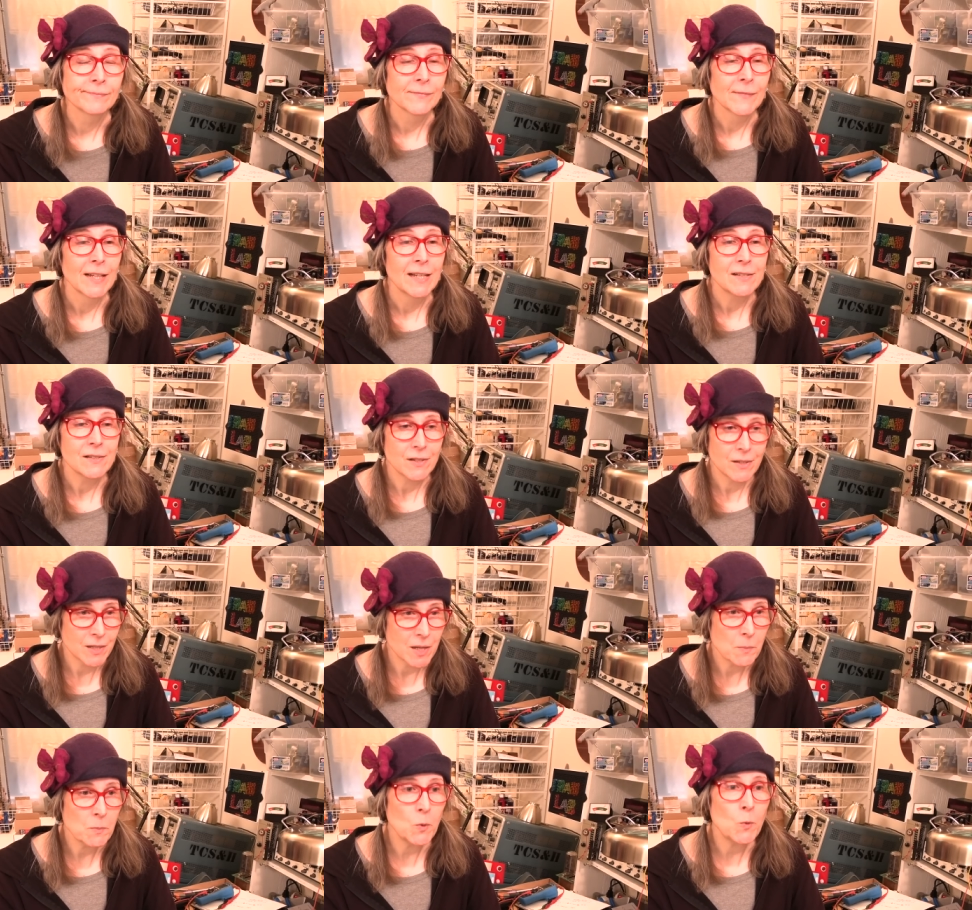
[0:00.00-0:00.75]
It's the
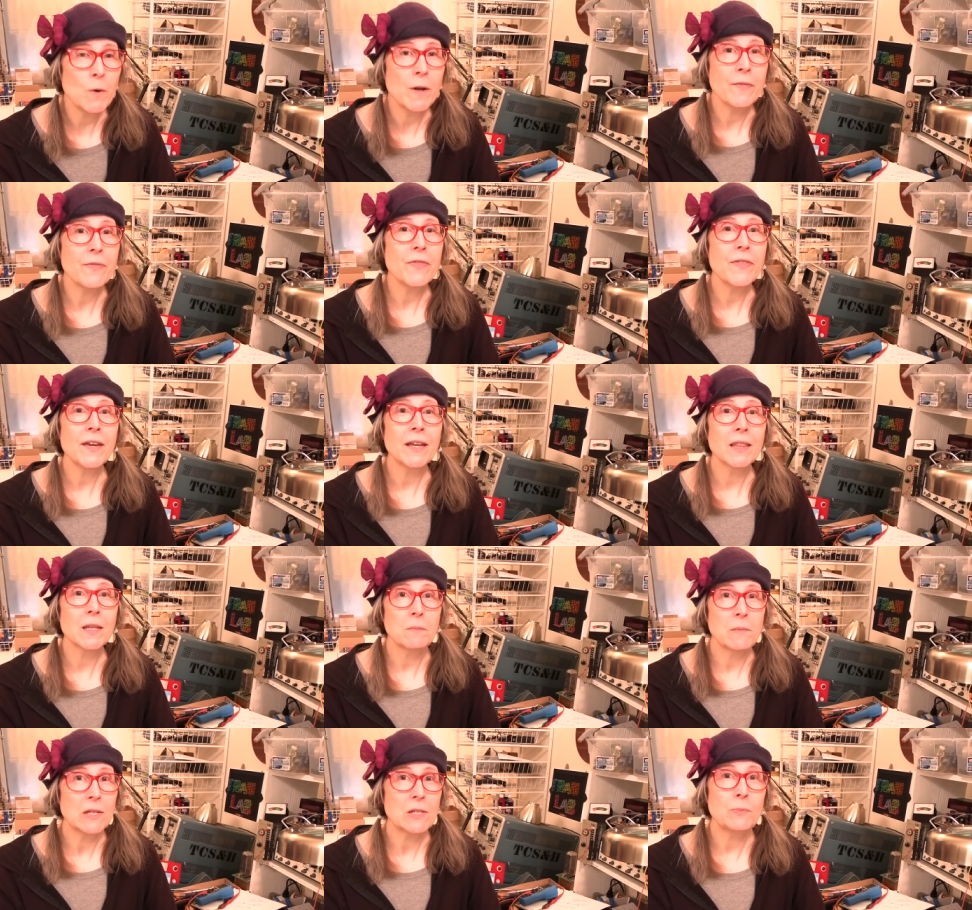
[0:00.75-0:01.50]
number one thing
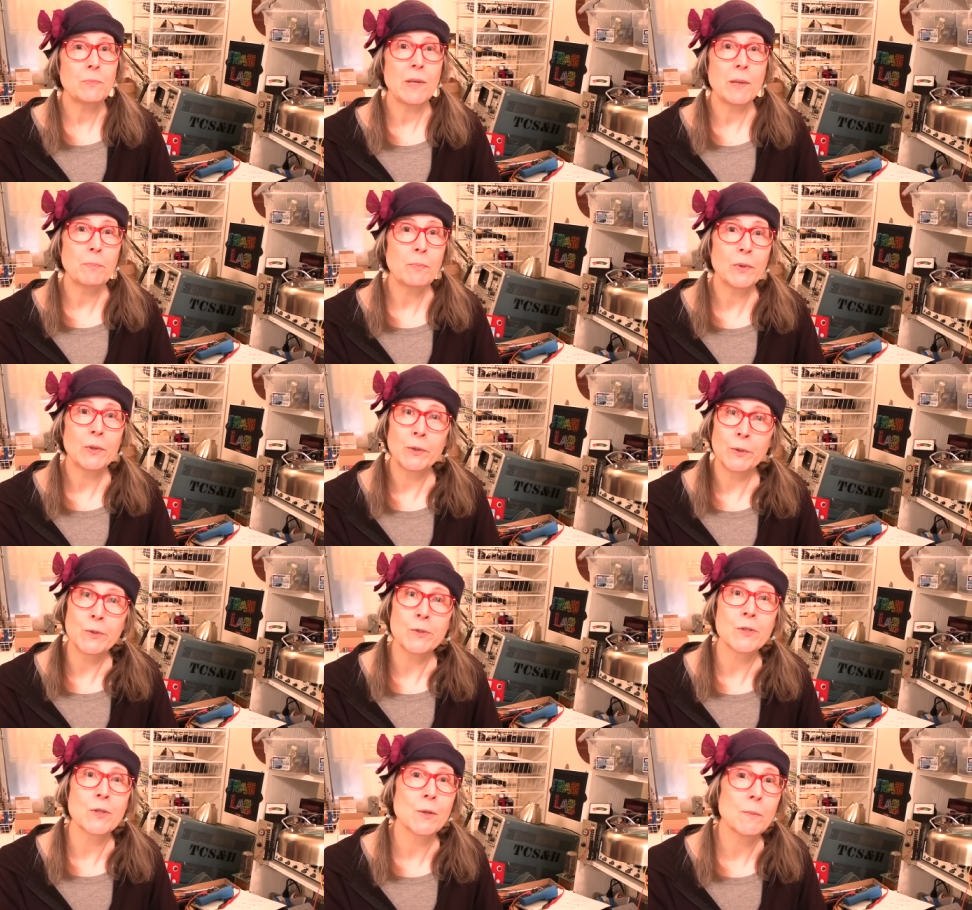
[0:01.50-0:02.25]
that makes people
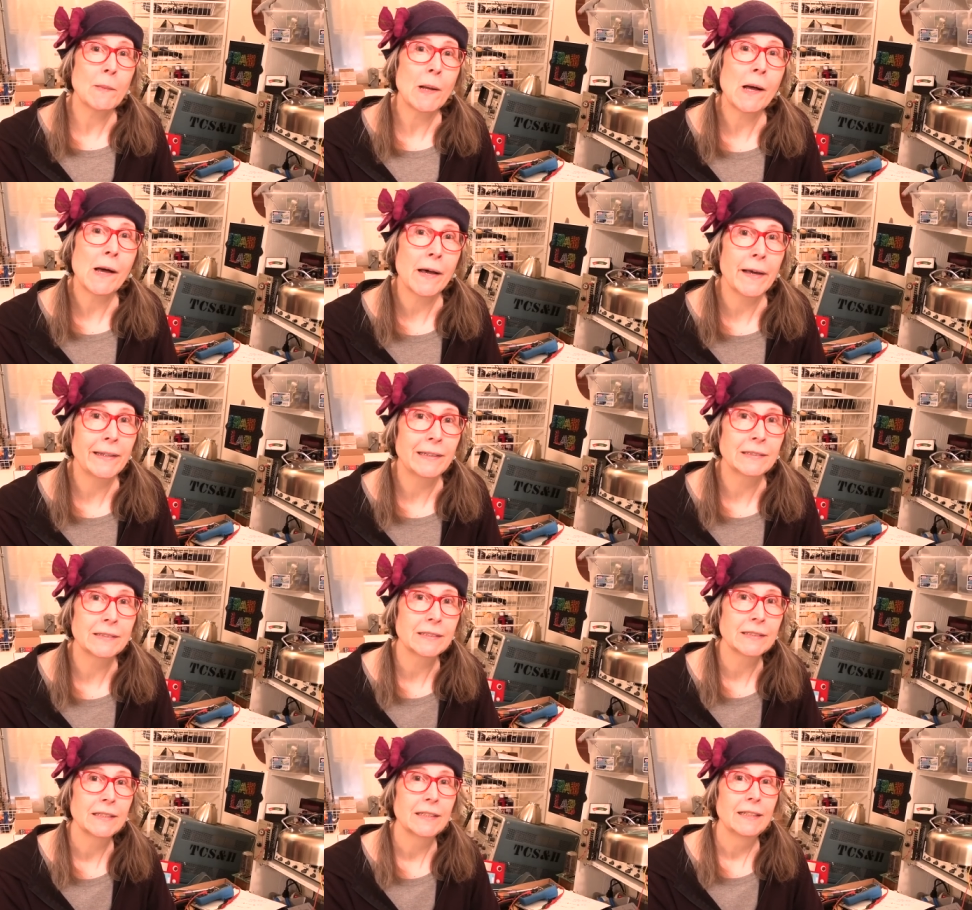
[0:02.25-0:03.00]
lose their
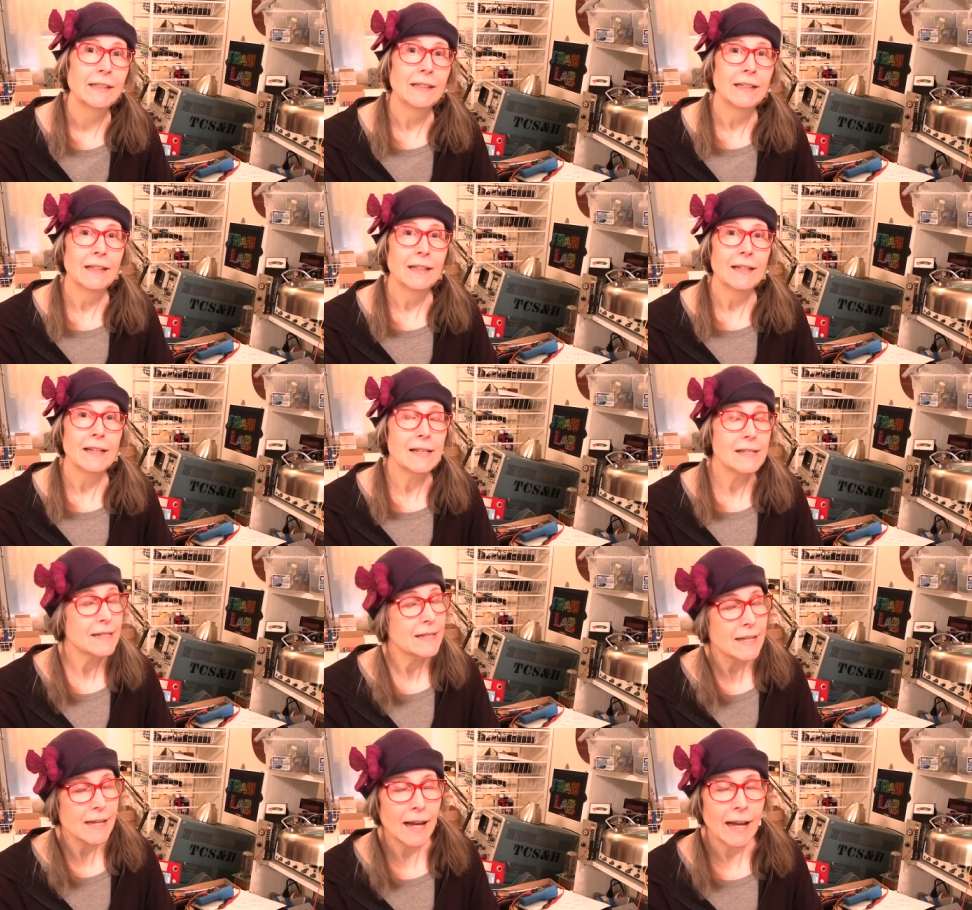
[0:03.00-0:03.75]
minds is
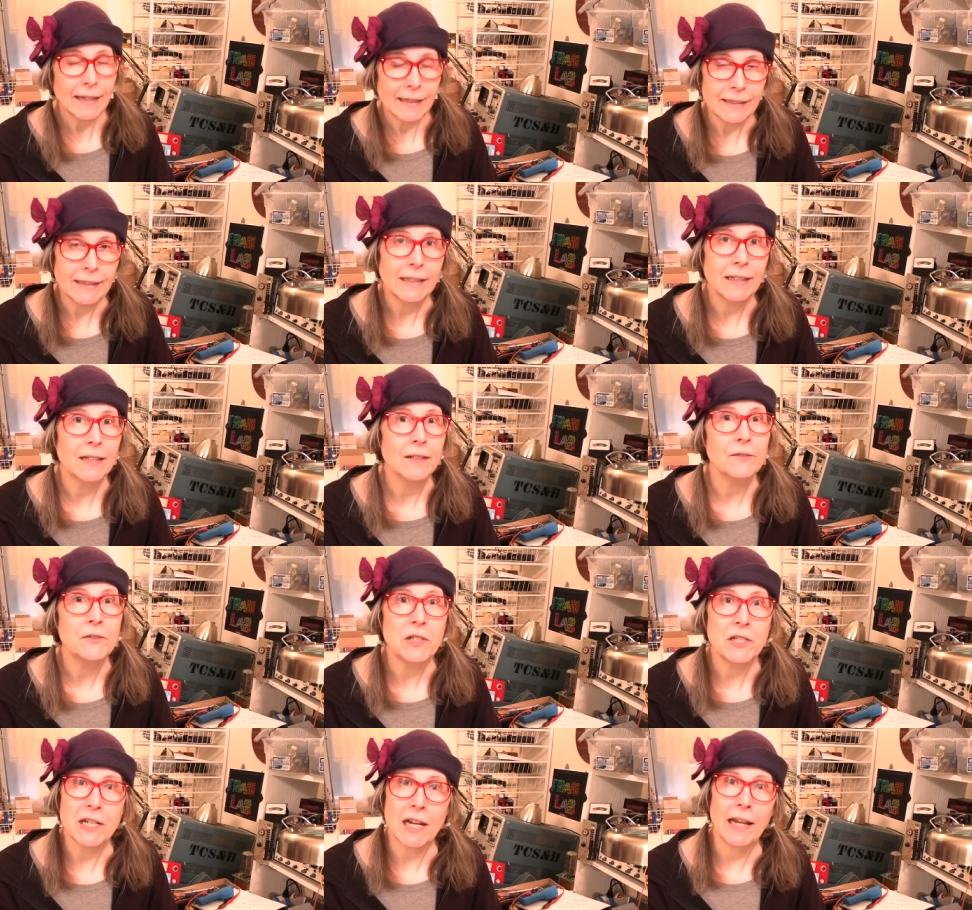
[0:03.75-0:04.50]
the idea of
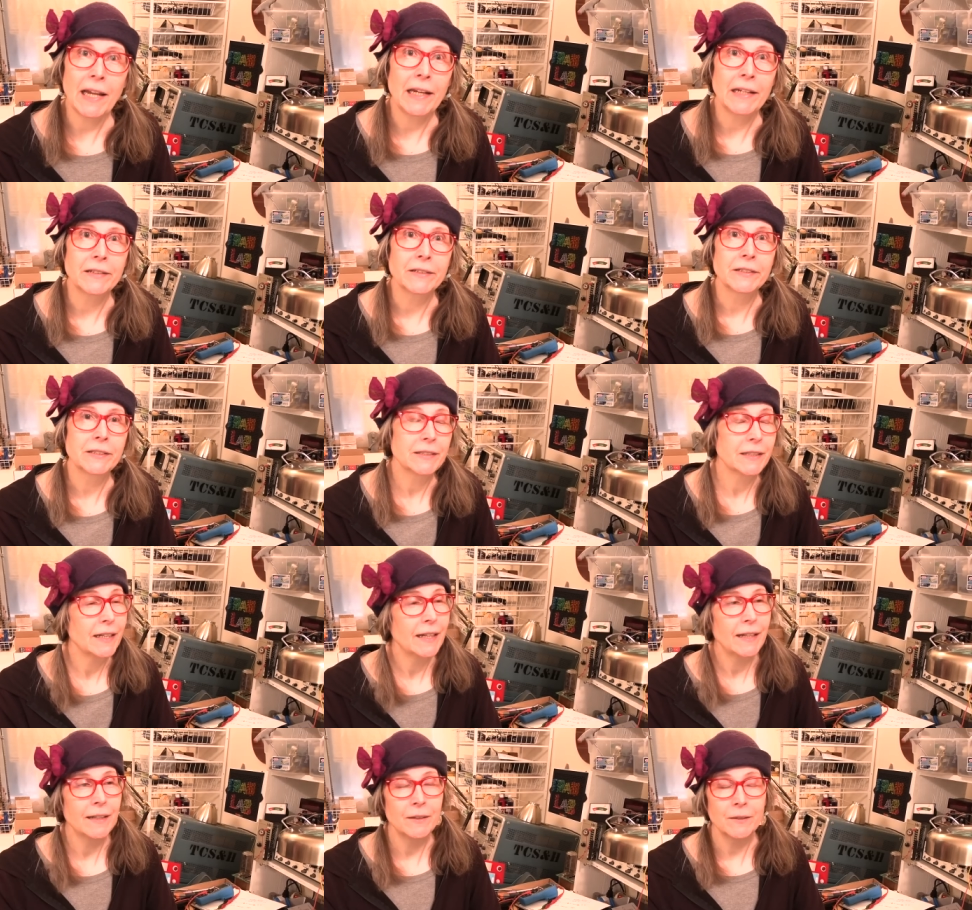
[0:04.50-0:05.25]
change,
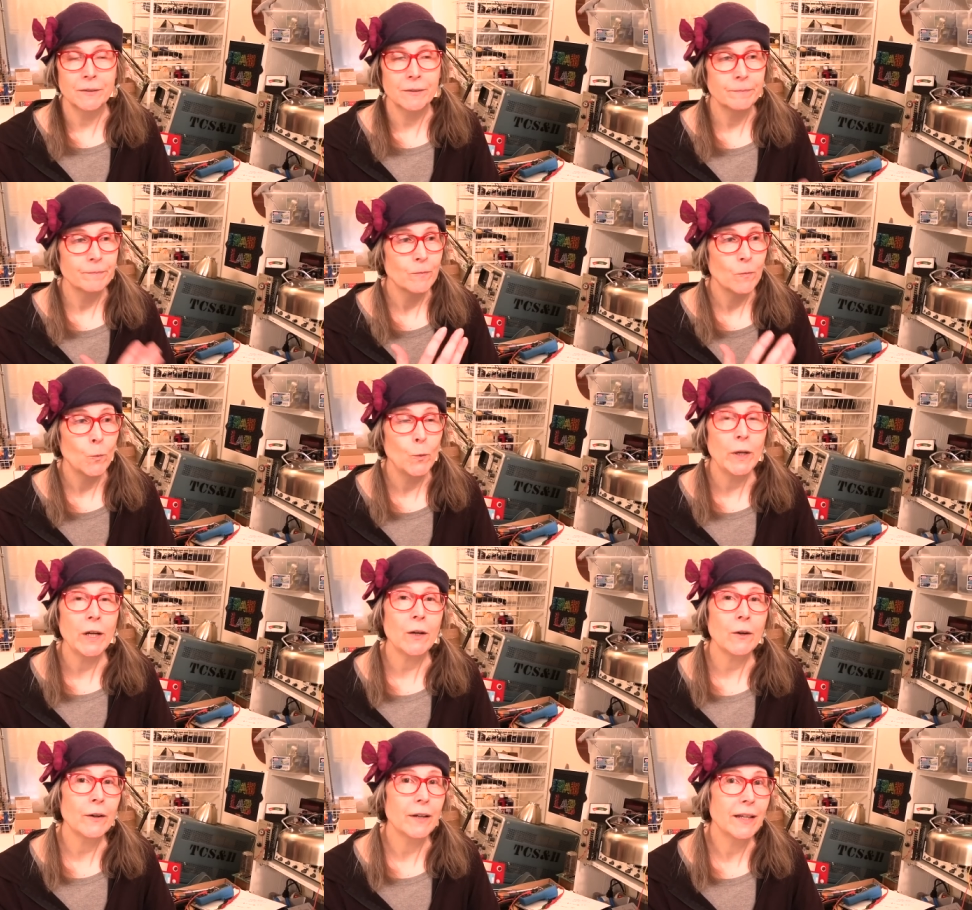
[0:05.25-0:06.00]
and we
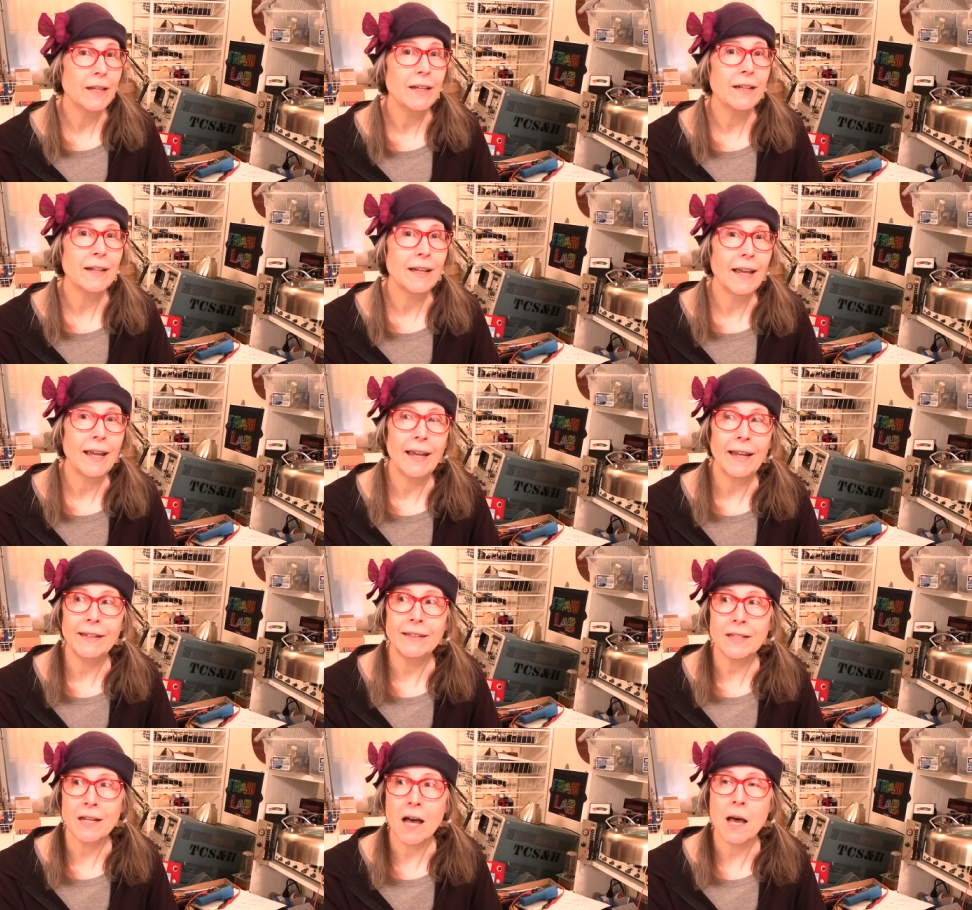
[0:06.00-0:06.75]
are in a
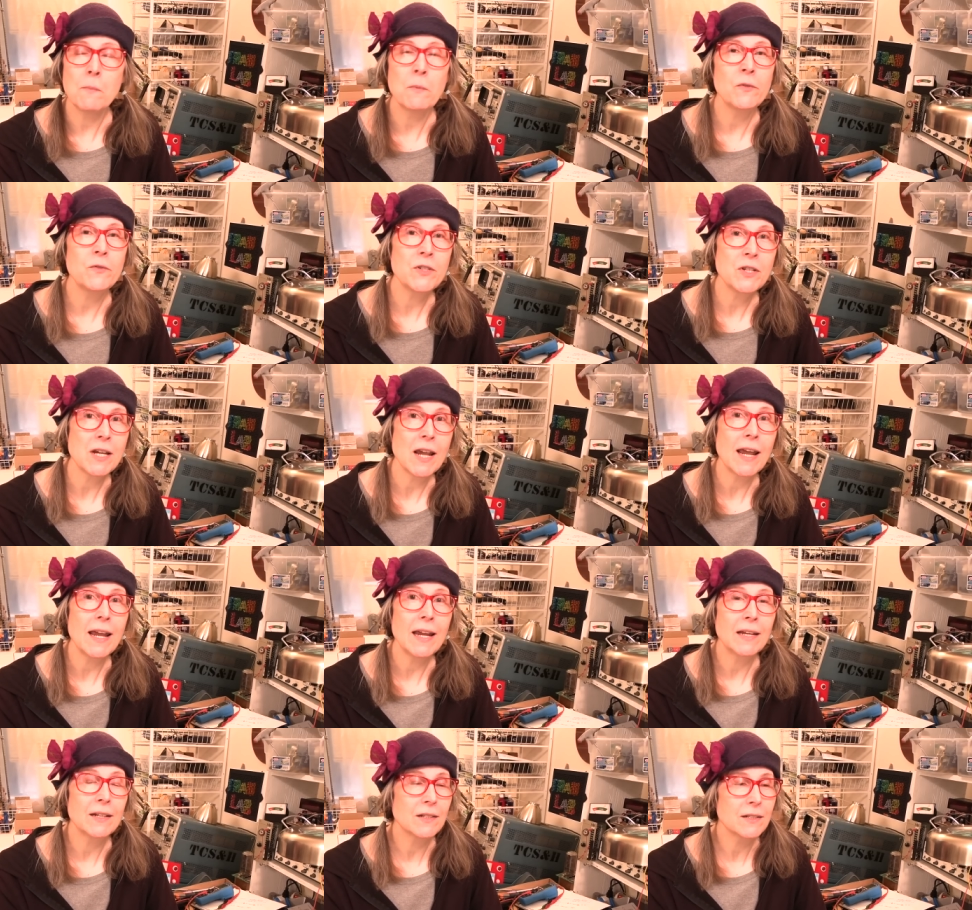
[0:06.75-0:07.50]
time of
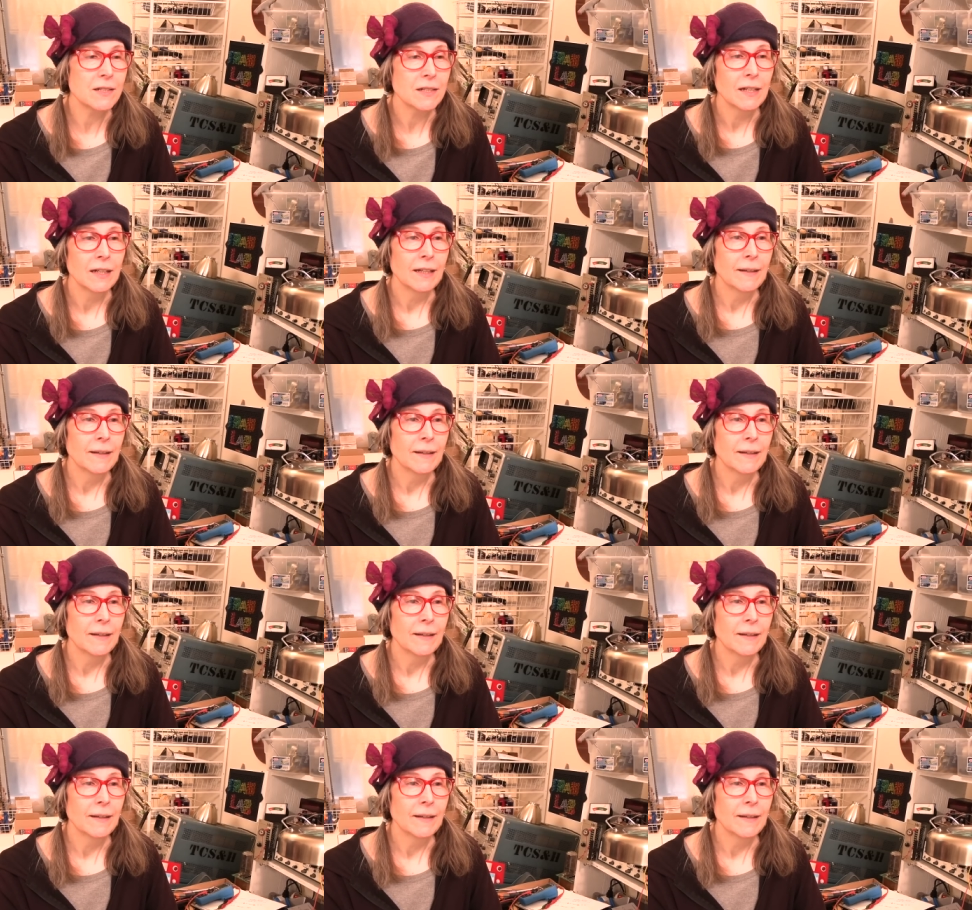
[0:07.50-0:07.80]
change,